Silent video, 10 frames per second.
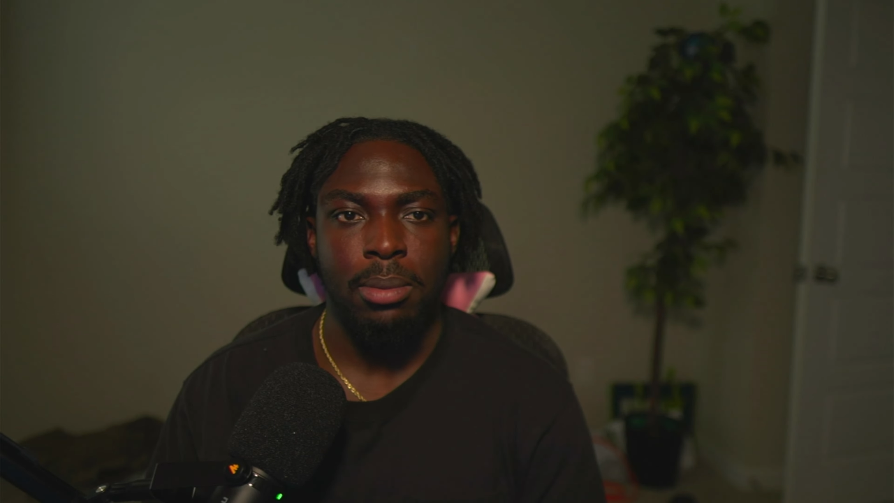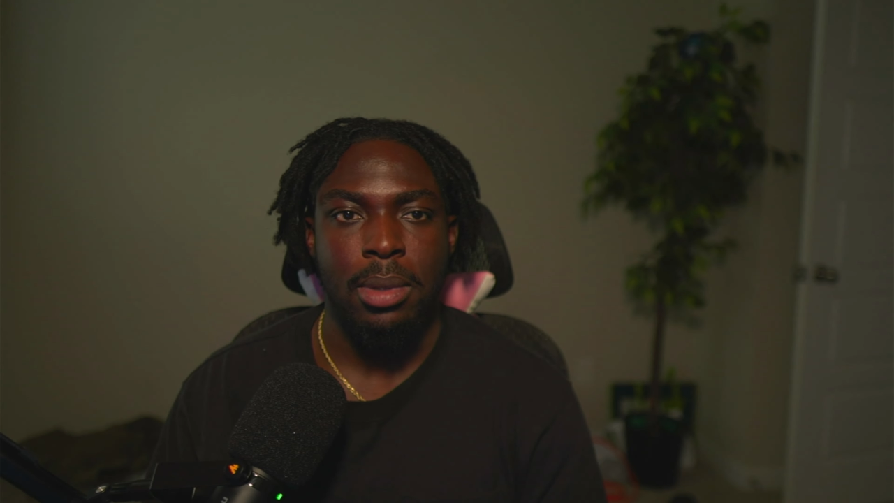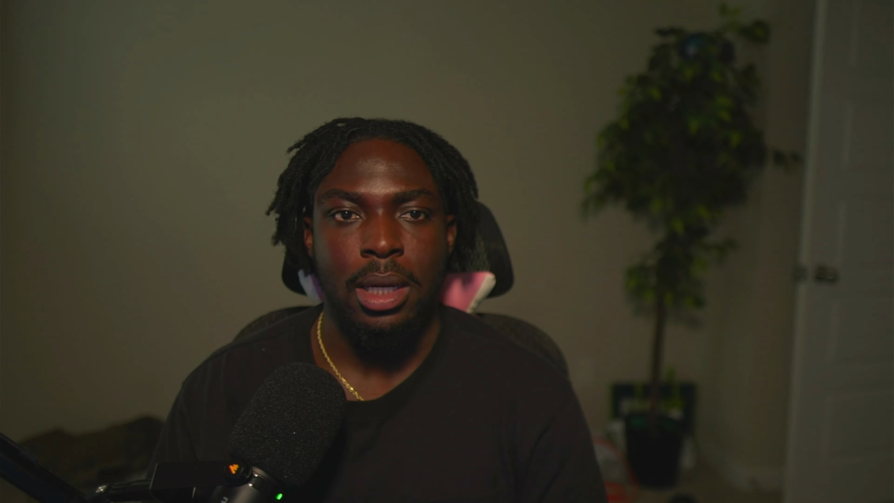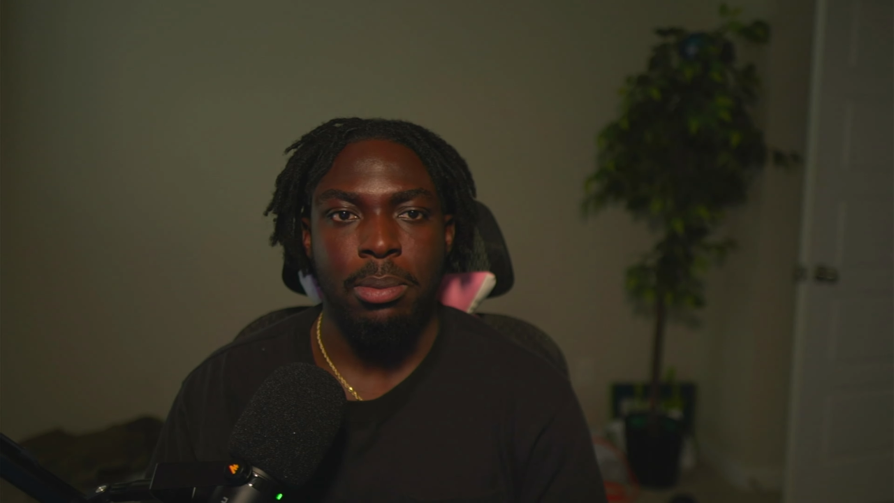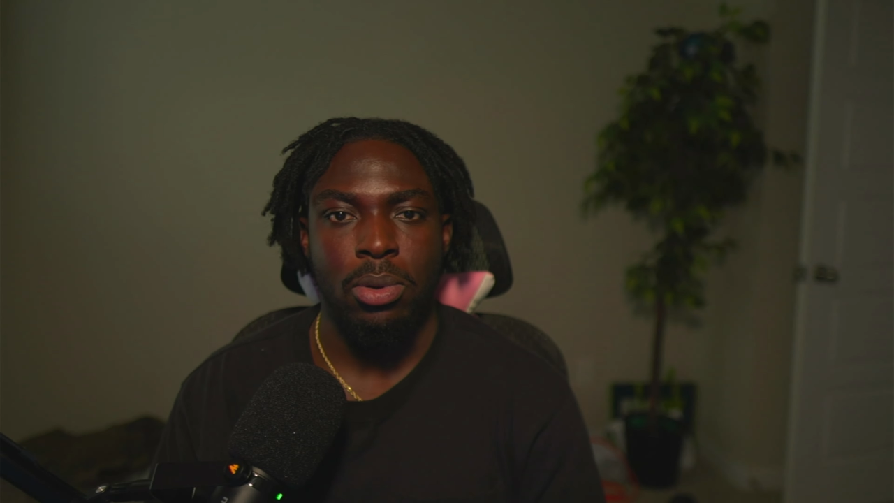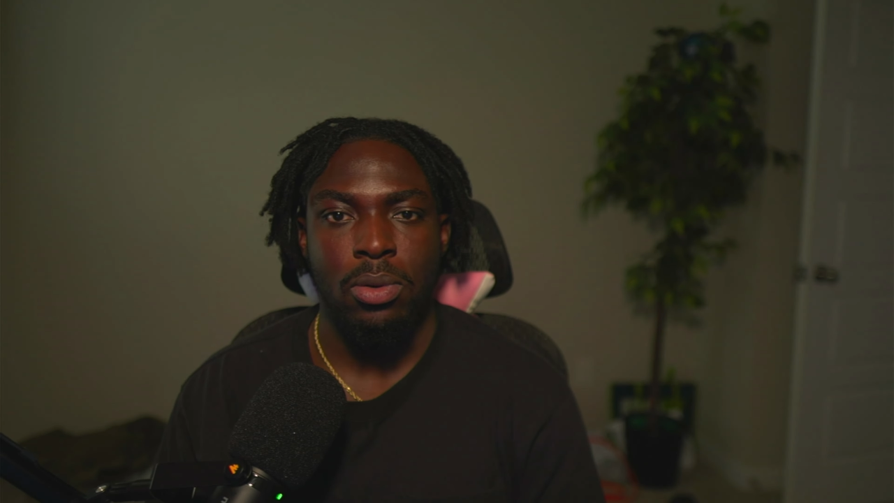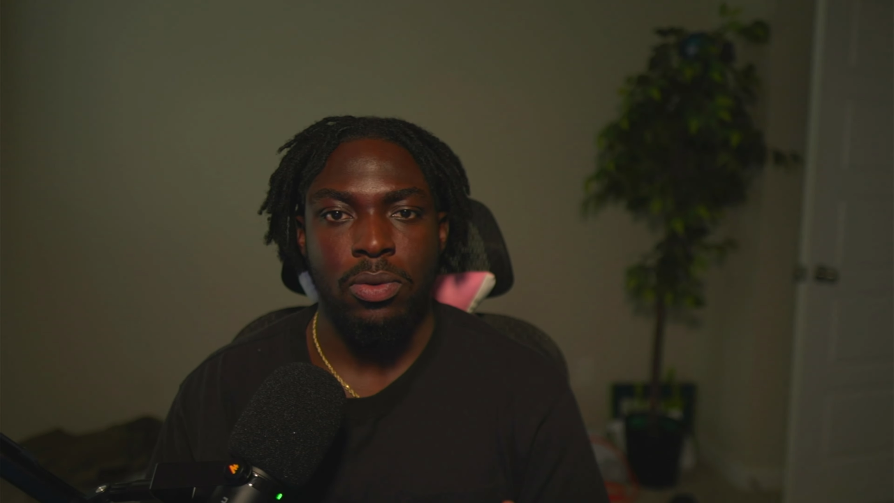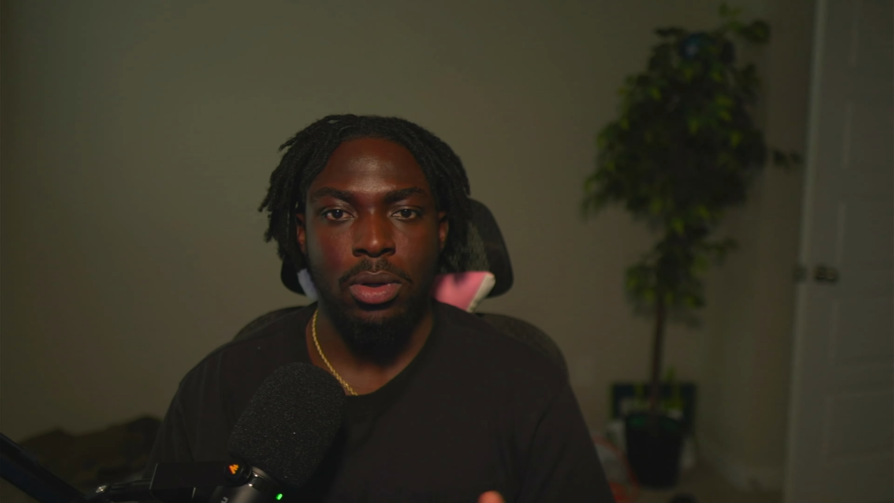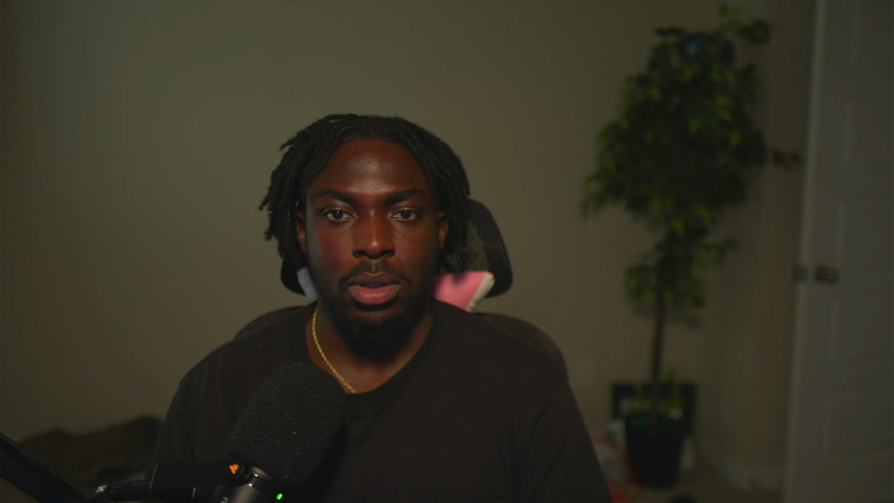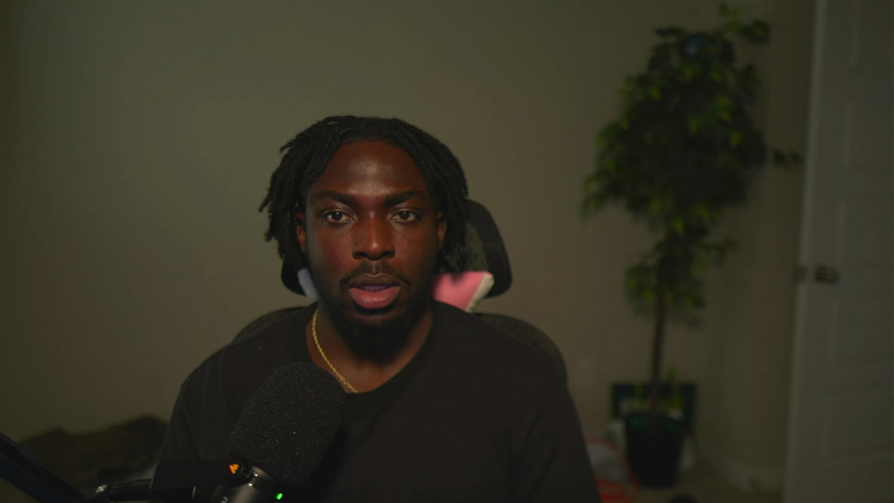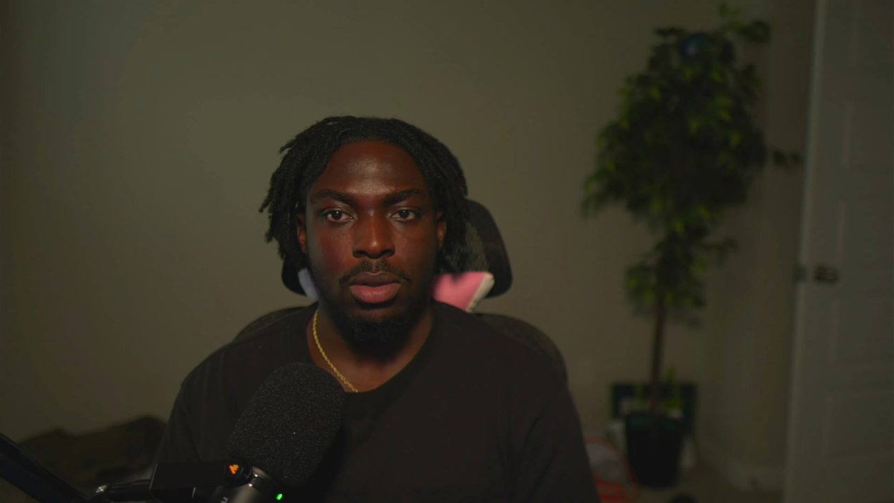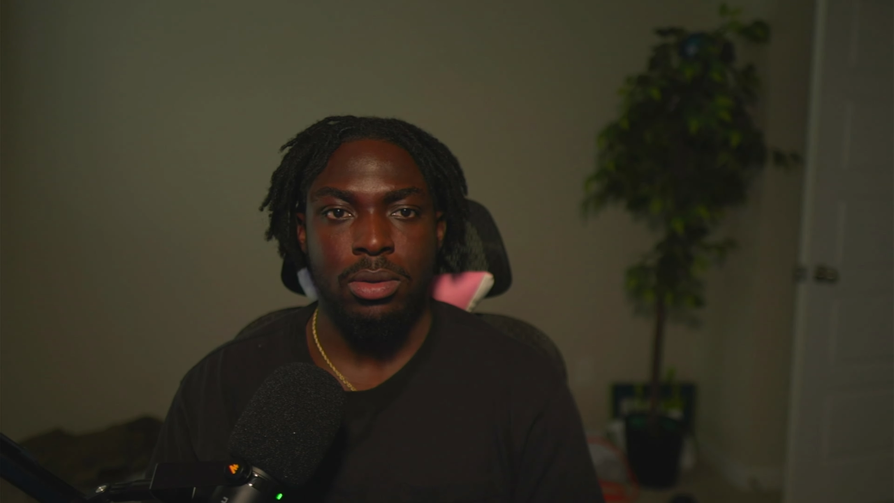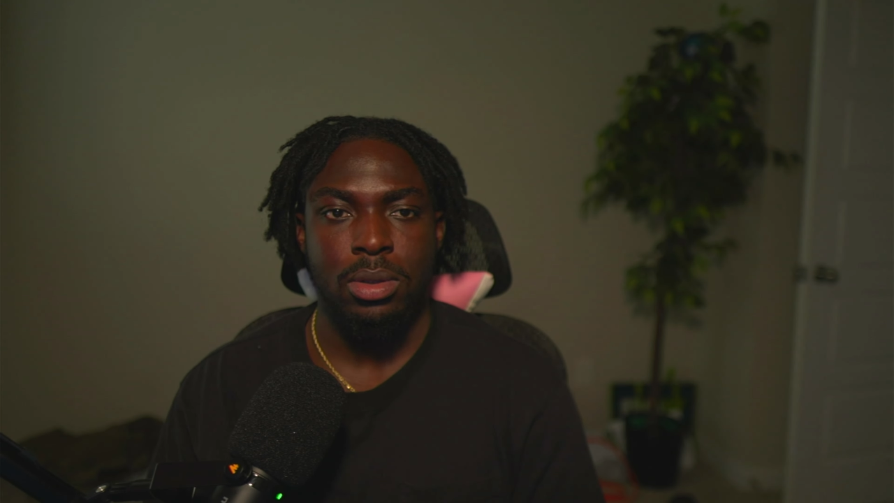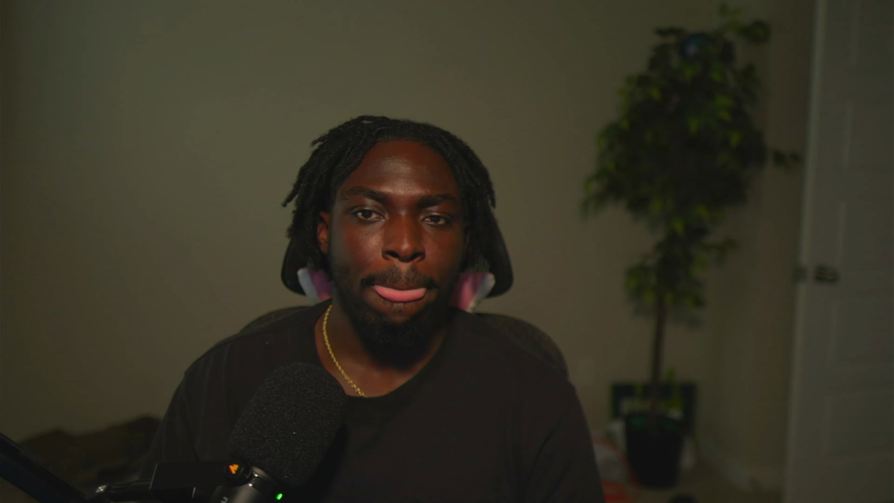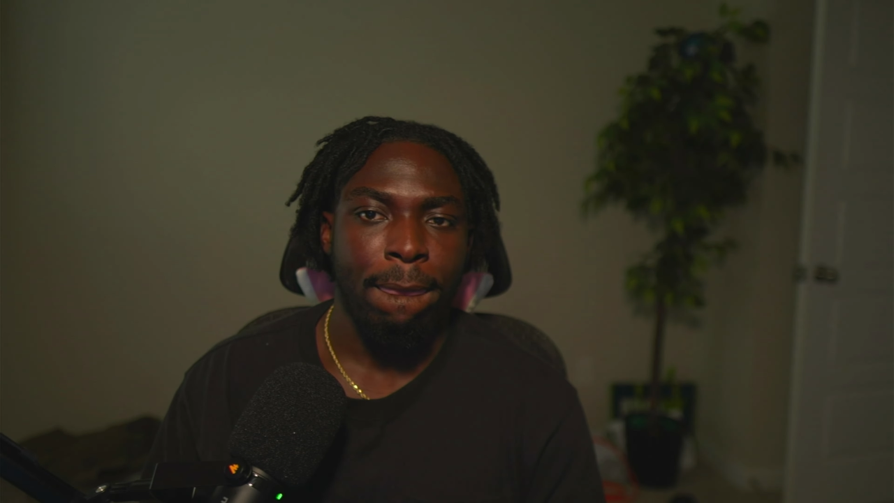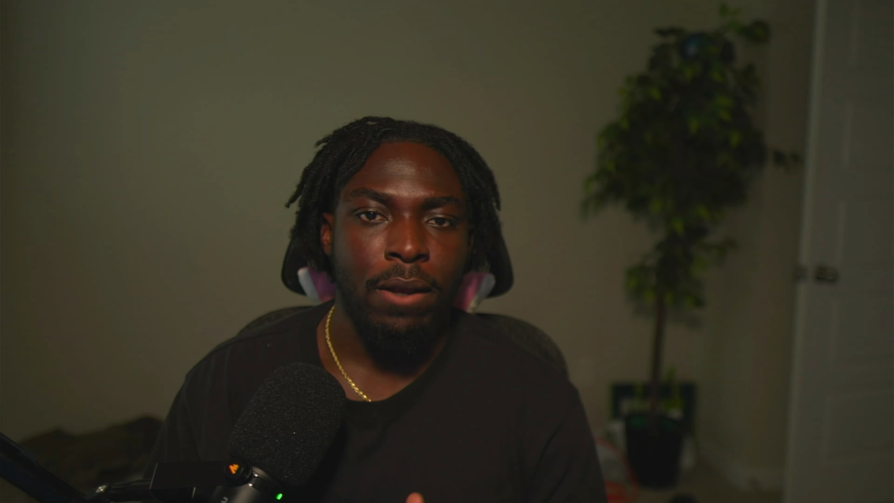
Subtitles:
my portfolio to